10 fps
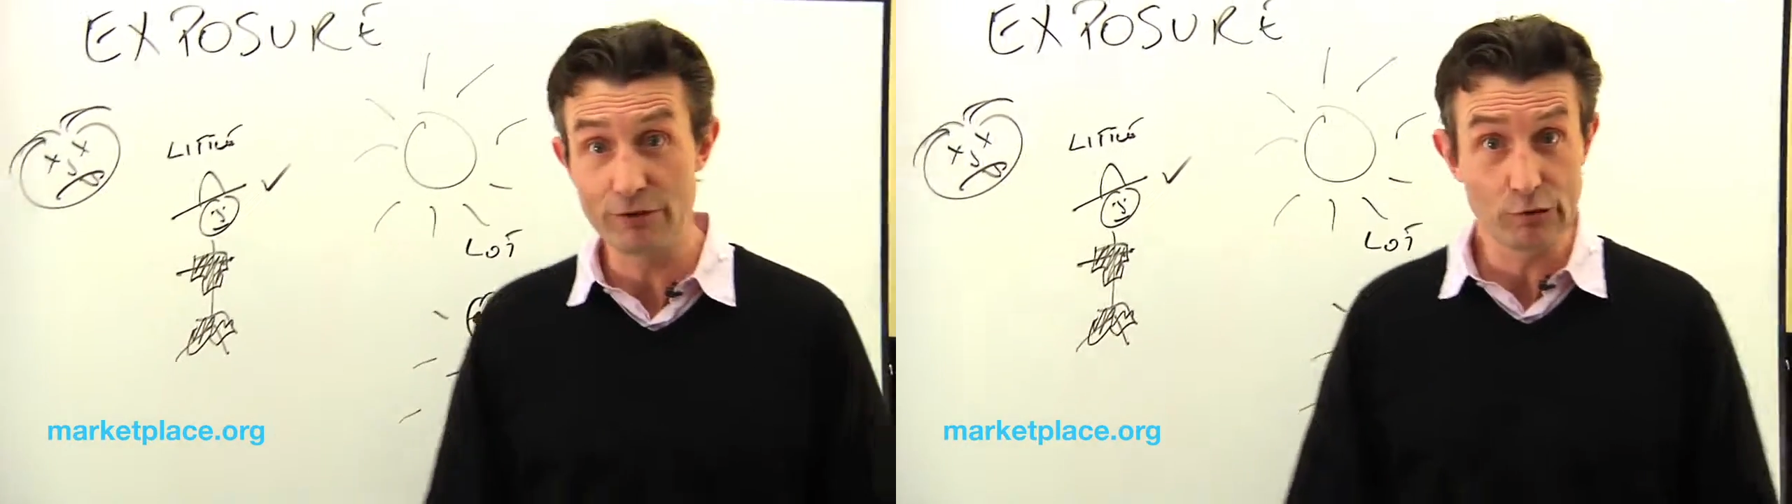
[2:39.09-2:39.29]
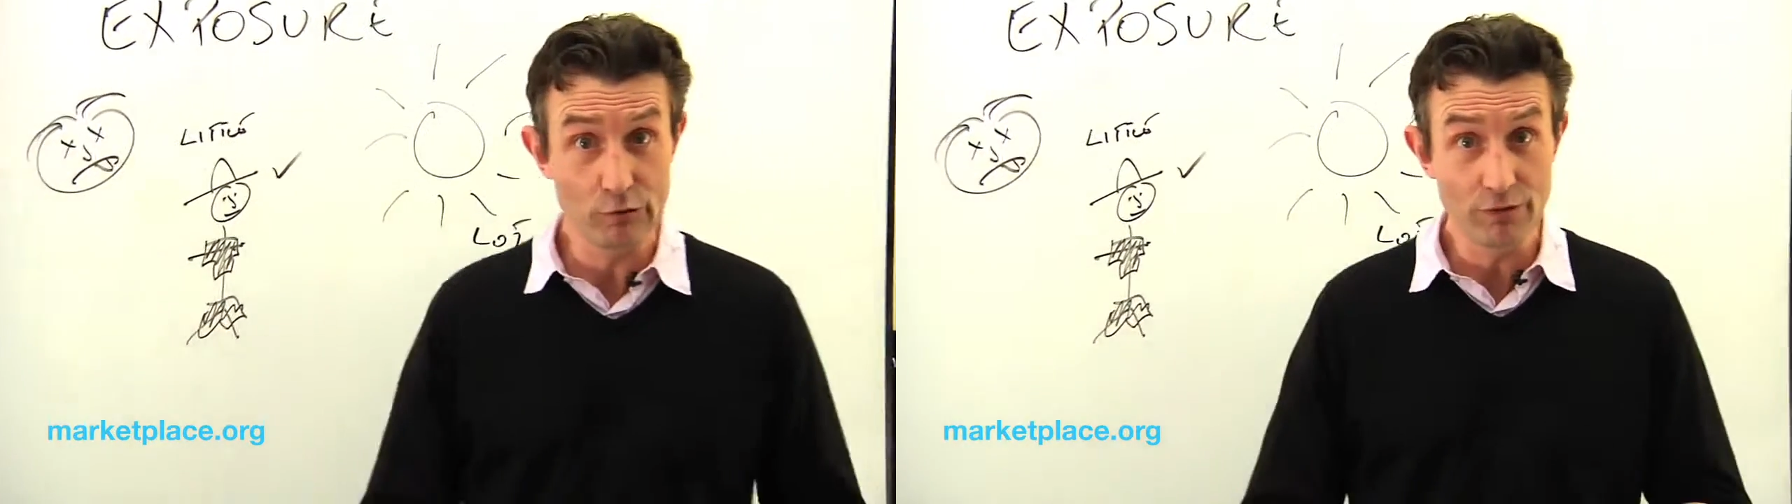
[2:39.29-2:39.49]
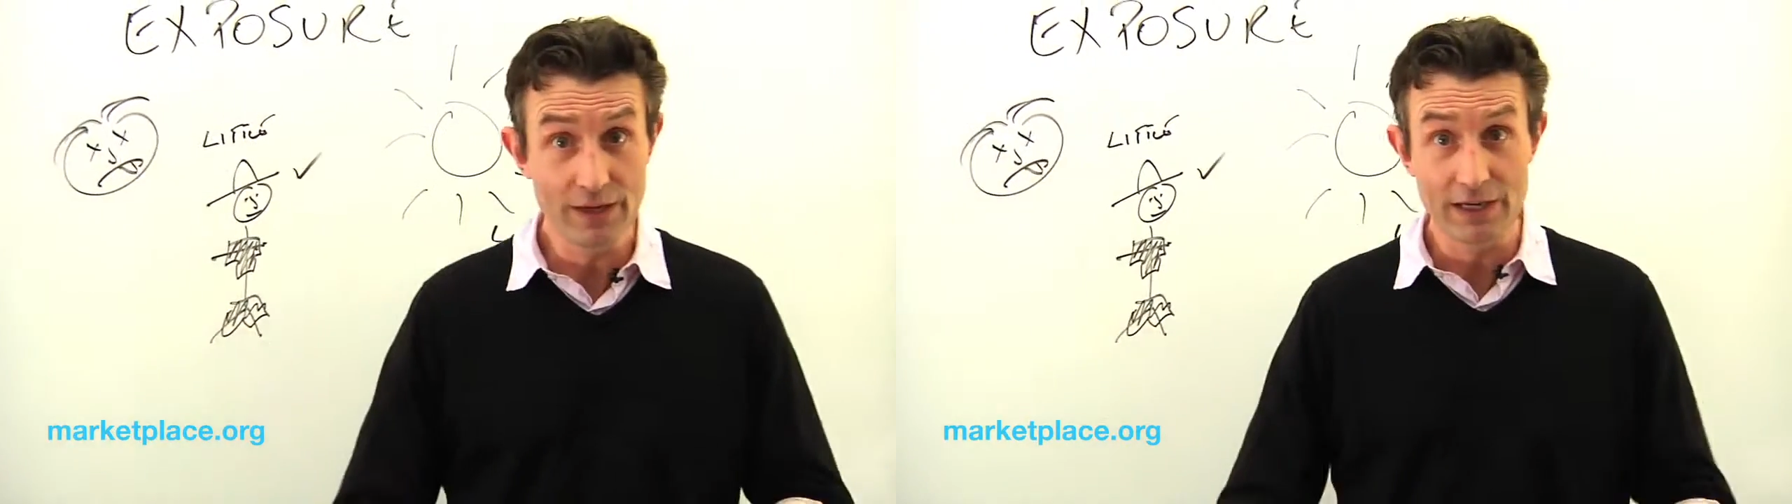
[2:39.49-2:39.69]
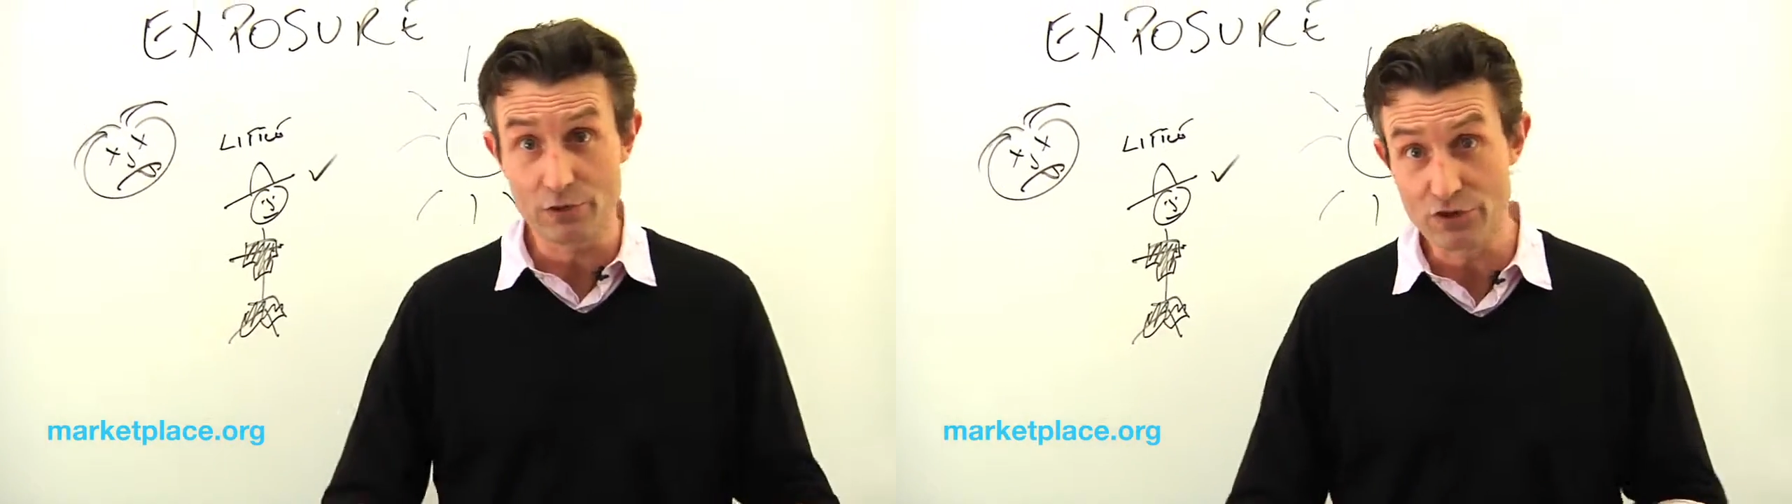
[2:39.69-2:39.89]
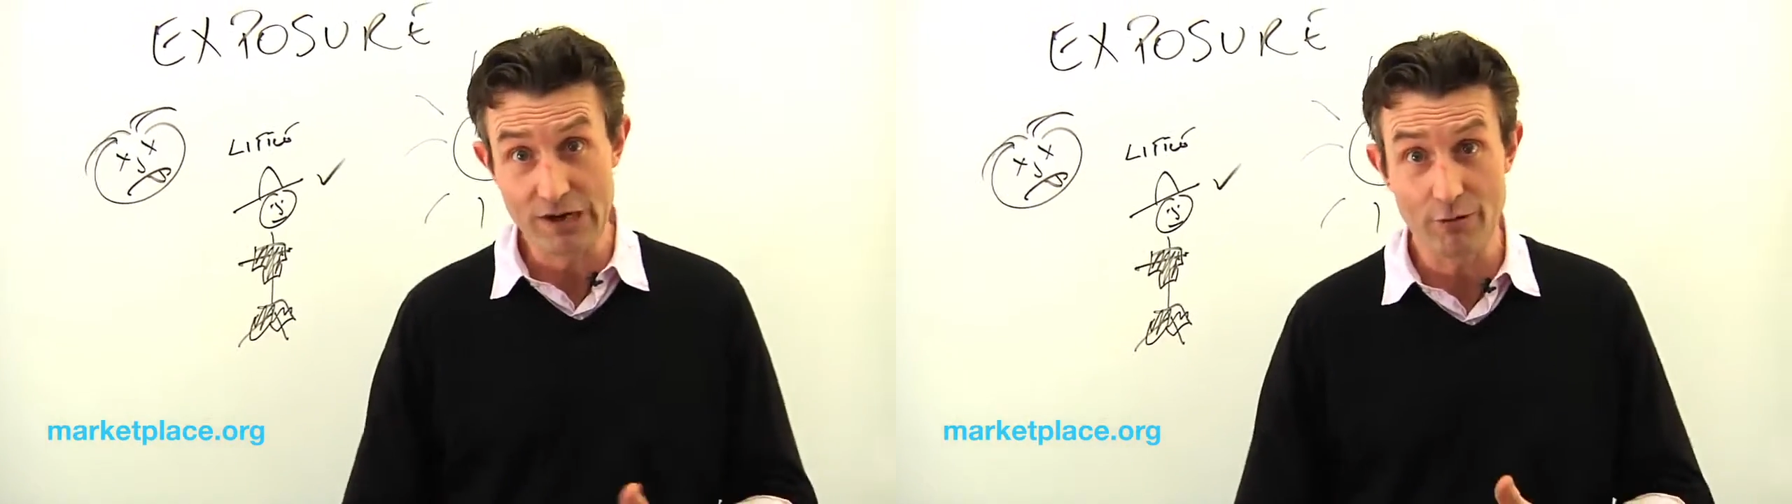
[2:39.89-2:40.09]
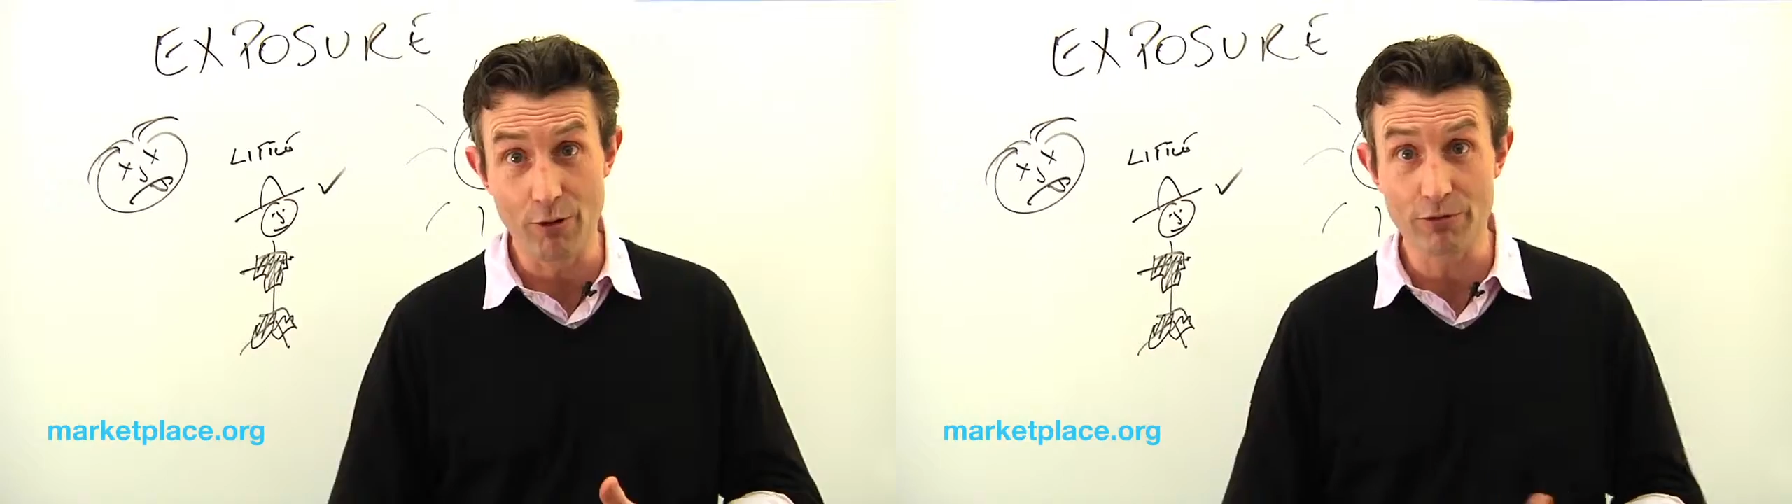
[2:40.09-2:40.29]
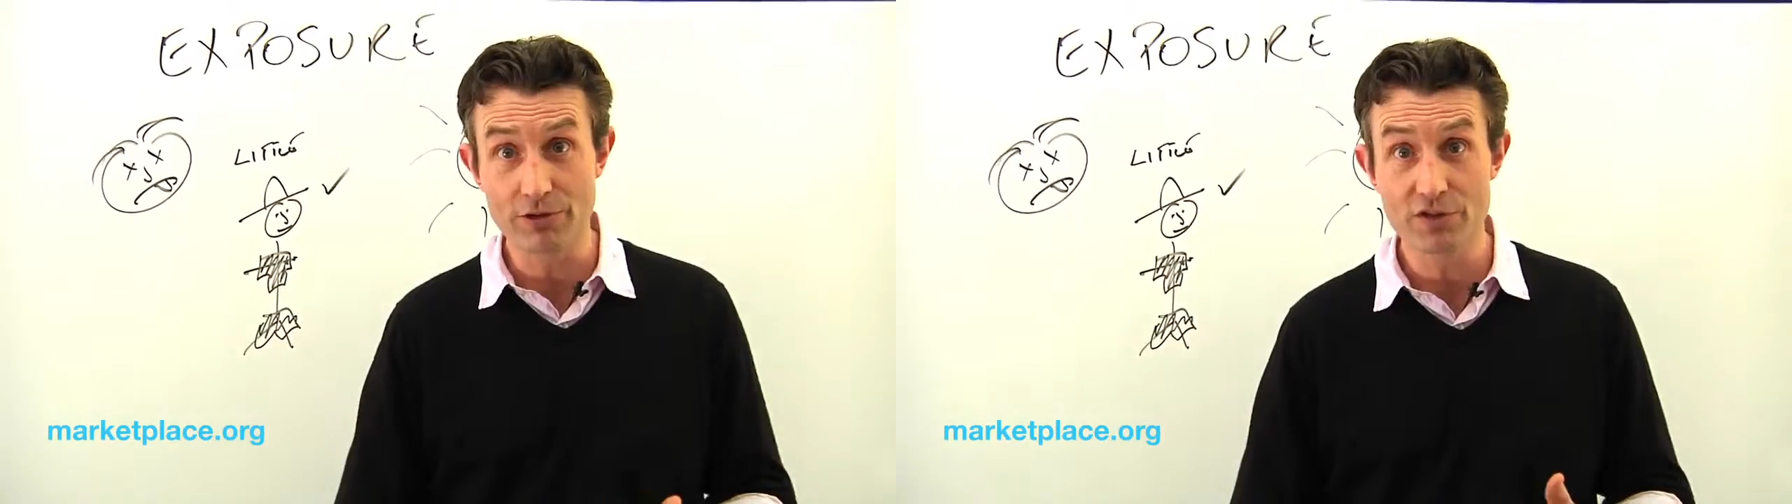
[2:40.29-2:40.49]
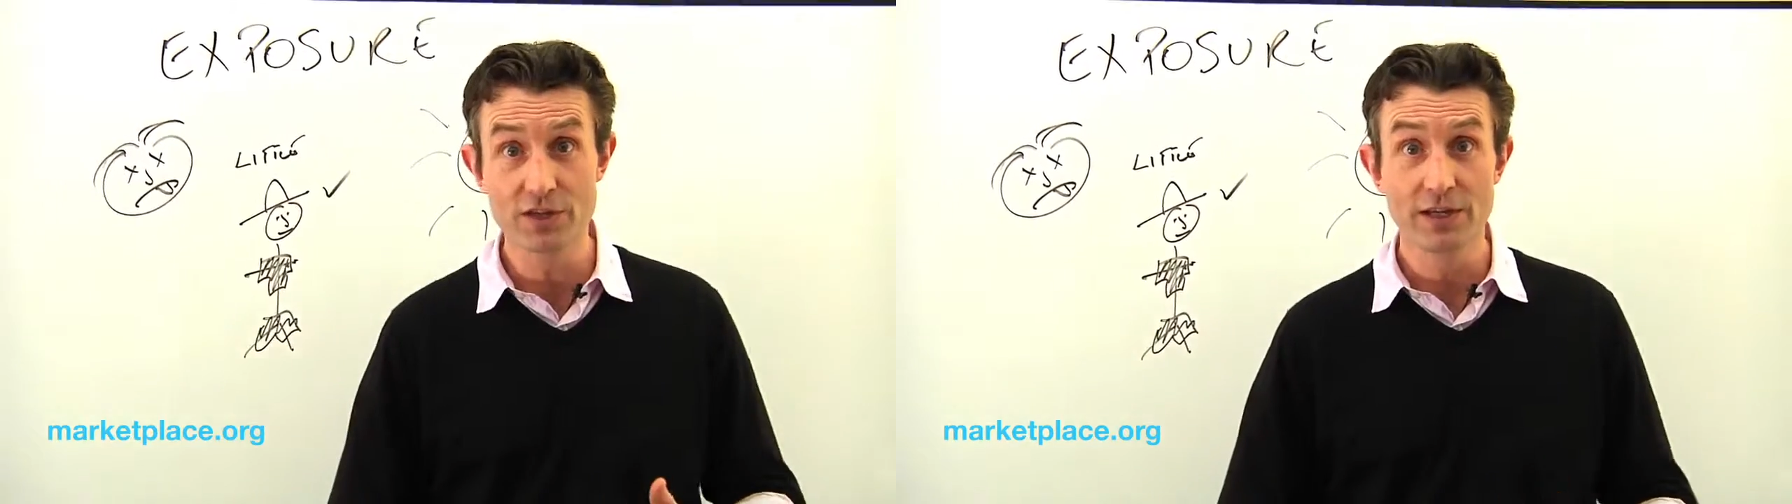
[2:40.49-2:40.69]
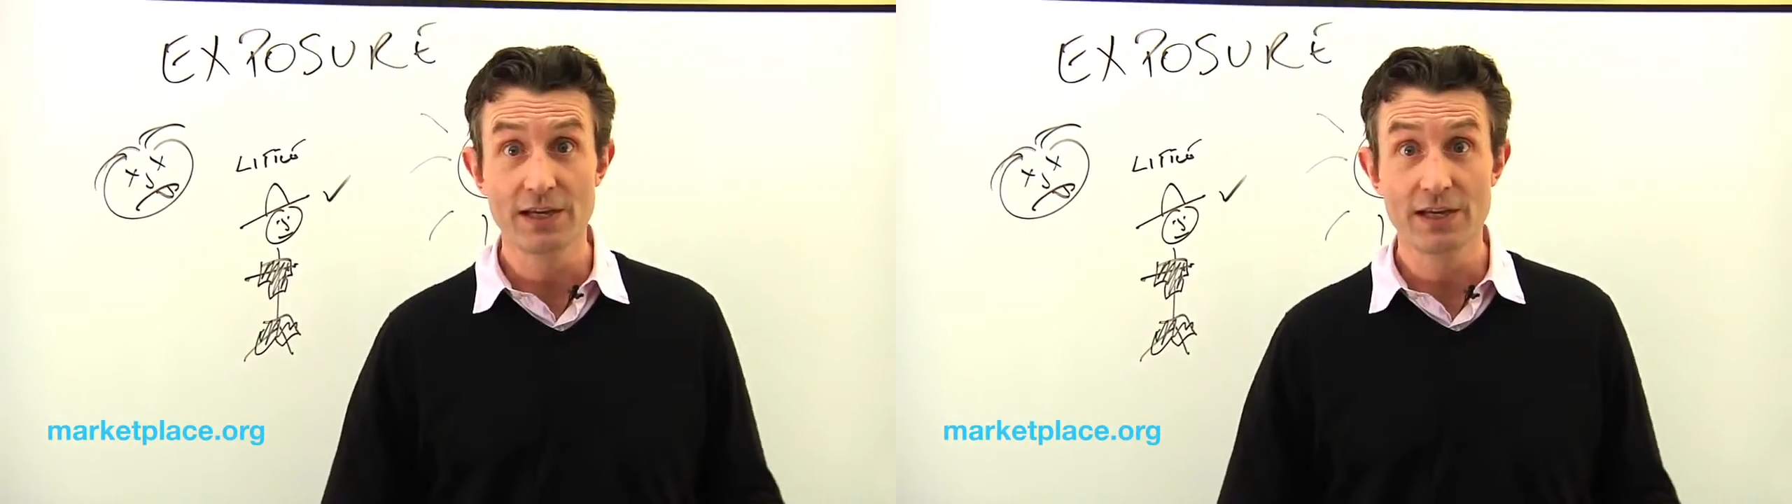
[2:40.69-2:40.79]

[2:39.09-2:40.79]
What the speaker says: you and your shareholders,